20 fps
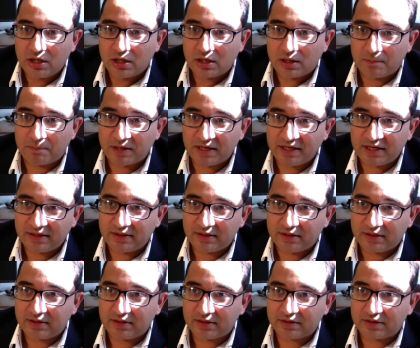But
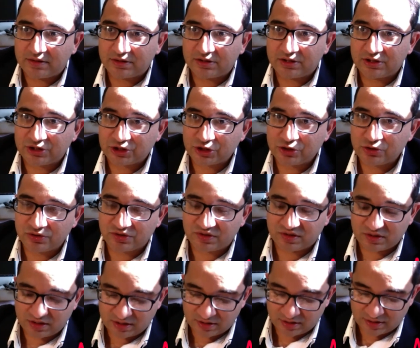the truth
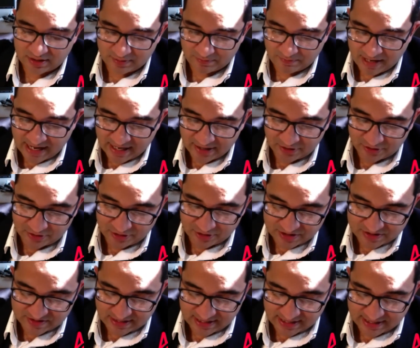in the matter
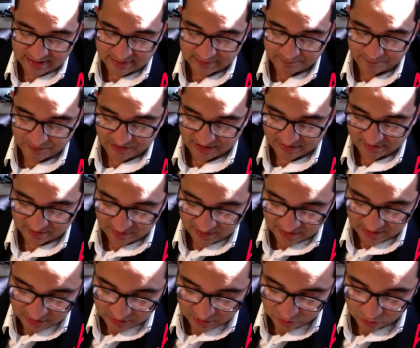is that I
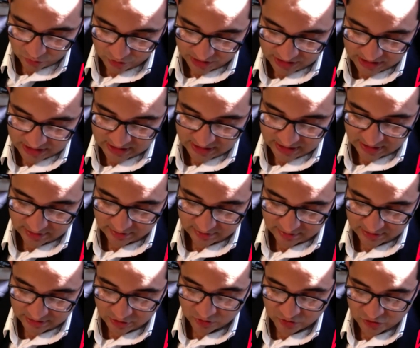think
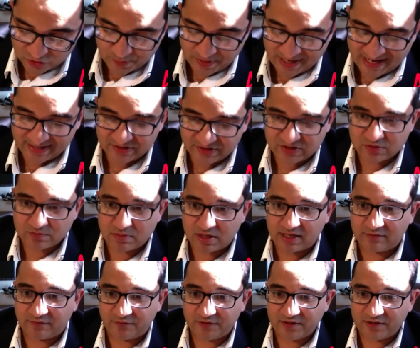goes back to my
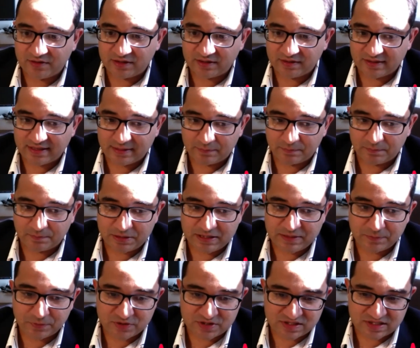feeling that
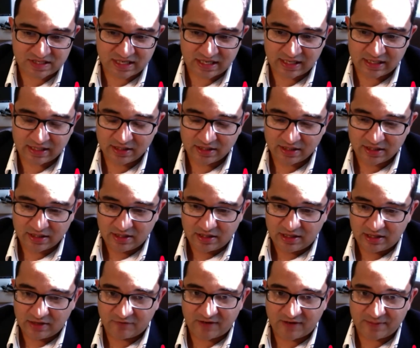people say,
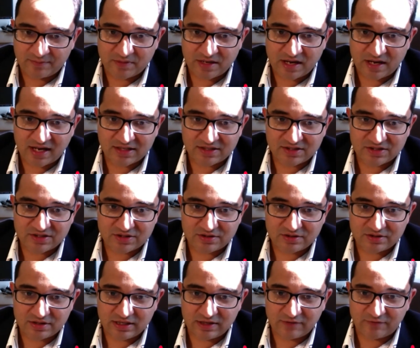if I
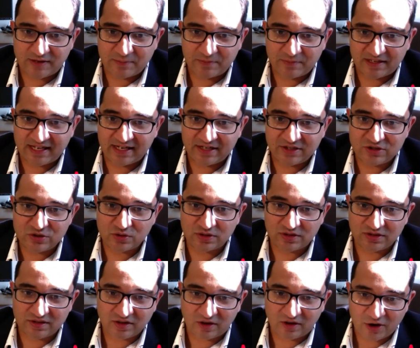can't do
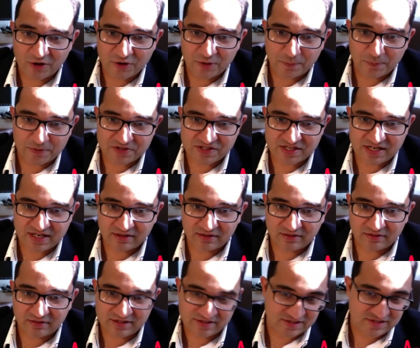it the 100%,
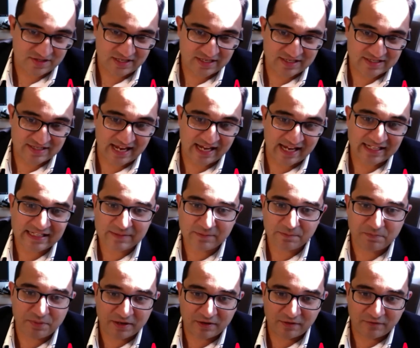is any
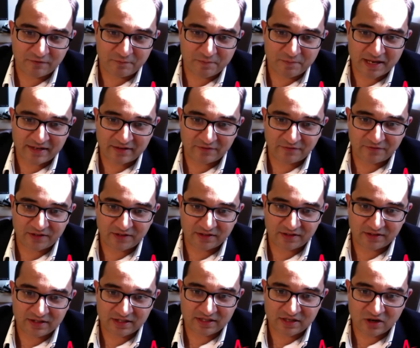bit of benefit
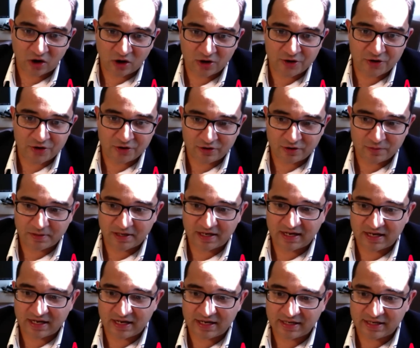garnered
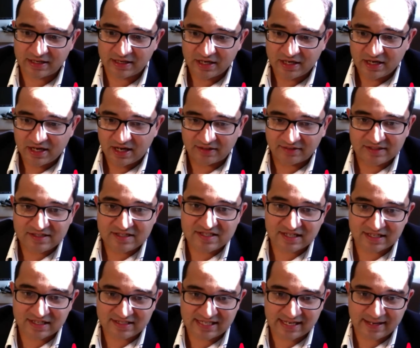by at least
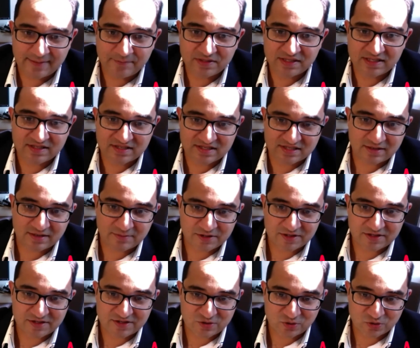attempting some of
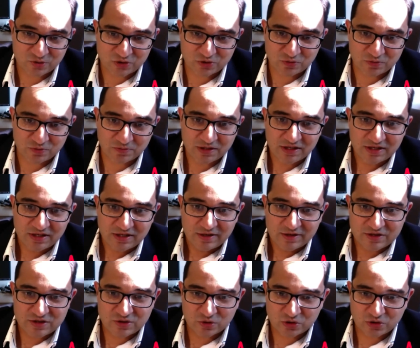the
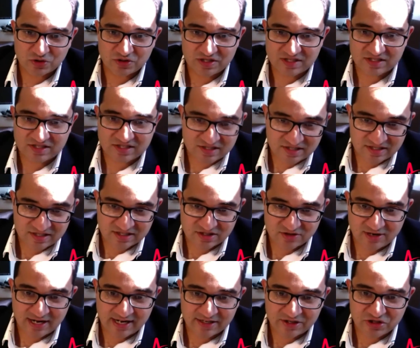social distancing
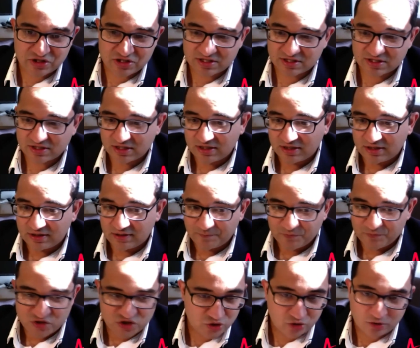strategies?
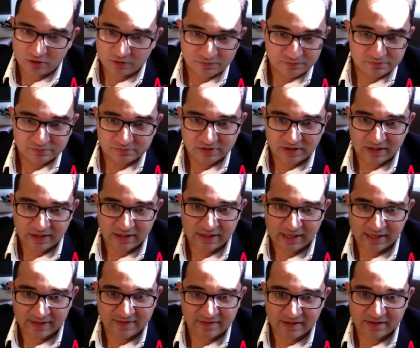Sure.
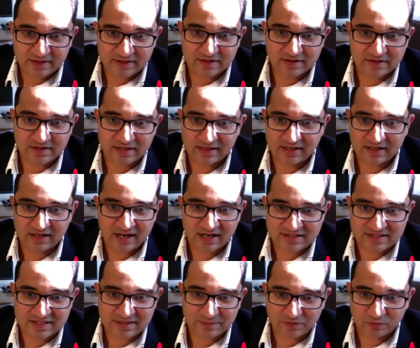I think the
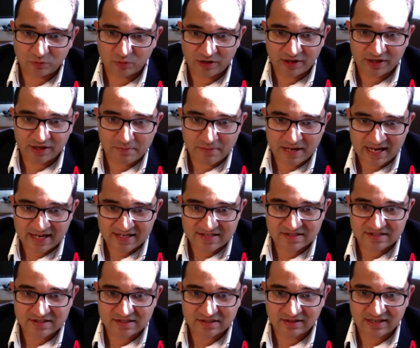concept of wearing a mask
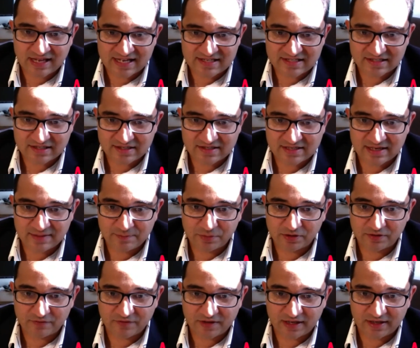is a classic example
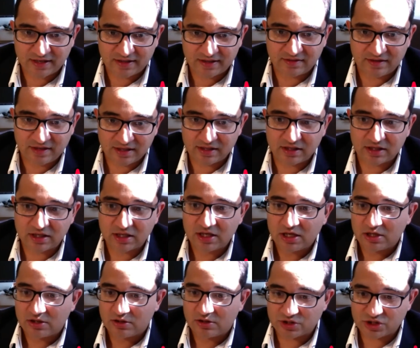of that. I think
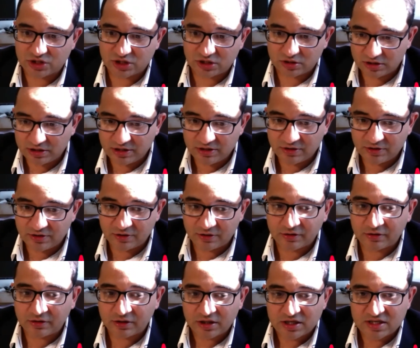there's
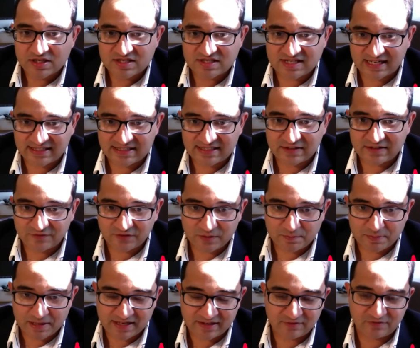clear scientific
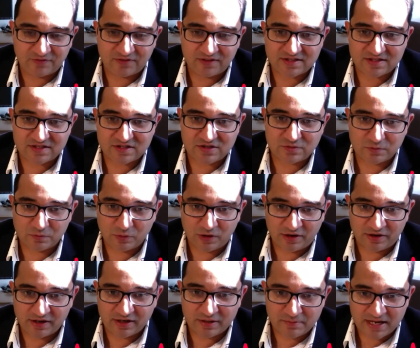benefits to
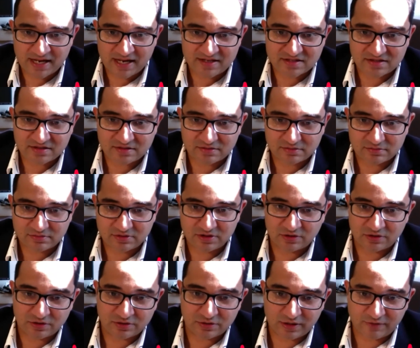wearing a mask.
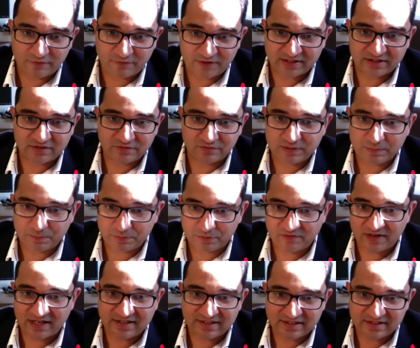You're effectively
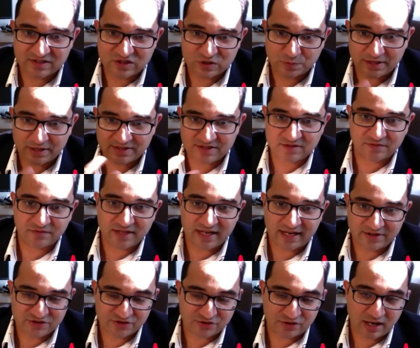preventing the spreads of
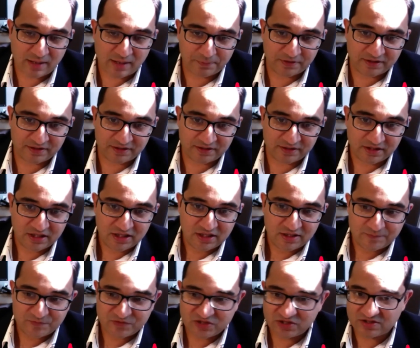that droplet
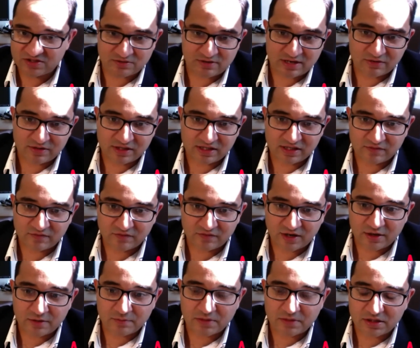to the surrounding
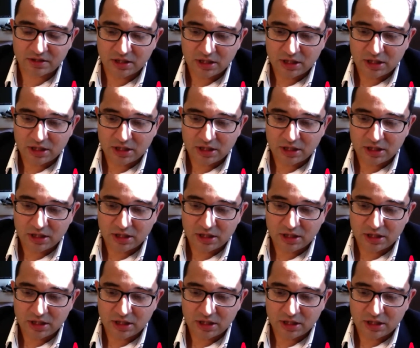environment.